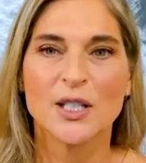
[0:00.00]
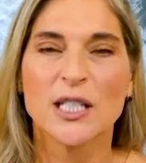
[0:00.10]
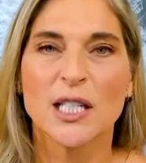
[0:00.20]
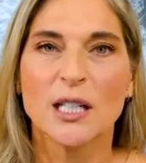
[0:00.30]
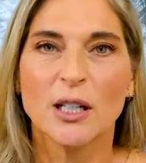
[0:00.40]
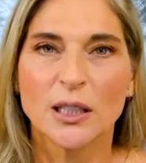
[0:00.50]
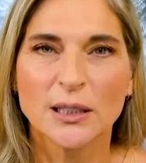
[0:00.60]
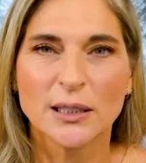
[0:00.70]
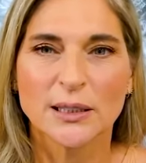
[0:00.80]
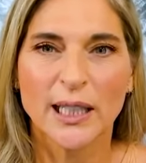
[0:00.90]
Does yeah. it hurt?
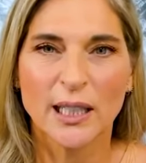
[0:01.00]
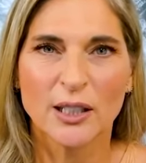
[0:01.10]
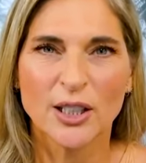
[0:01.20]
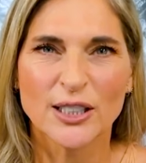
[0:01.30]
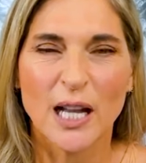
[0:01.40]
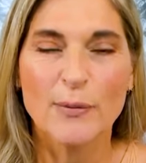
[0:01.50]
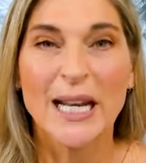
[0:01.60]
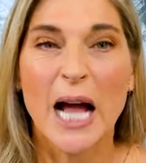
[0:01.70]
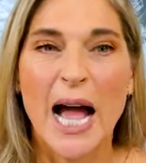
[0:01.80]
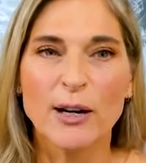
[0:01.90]
Yeah. It hurt. I
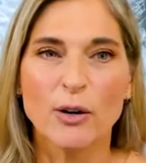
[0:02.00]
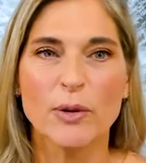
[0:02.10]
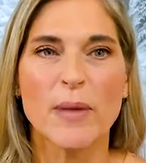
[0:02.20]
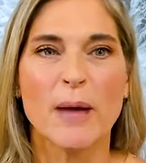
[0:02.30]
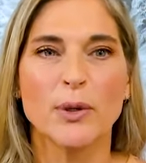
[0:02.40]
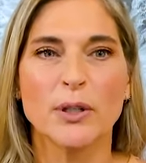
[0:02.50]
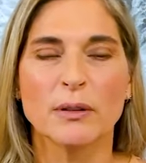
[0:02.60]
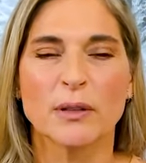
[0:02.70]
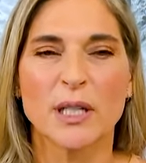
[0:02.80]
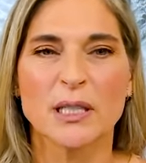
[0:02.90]
mean, I don't
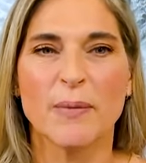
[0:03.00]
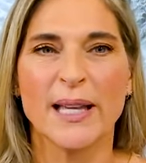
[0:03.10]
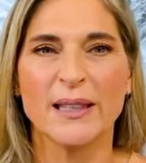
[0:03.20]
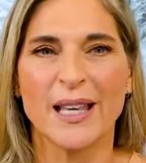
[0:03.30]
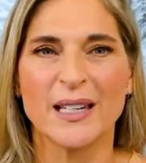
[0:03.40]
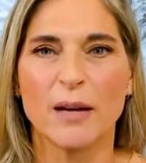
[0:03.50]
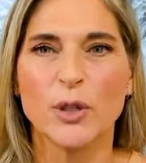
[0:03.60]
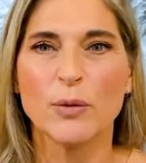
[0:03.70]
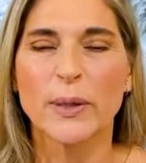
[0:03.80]
remember because mine, they numb you,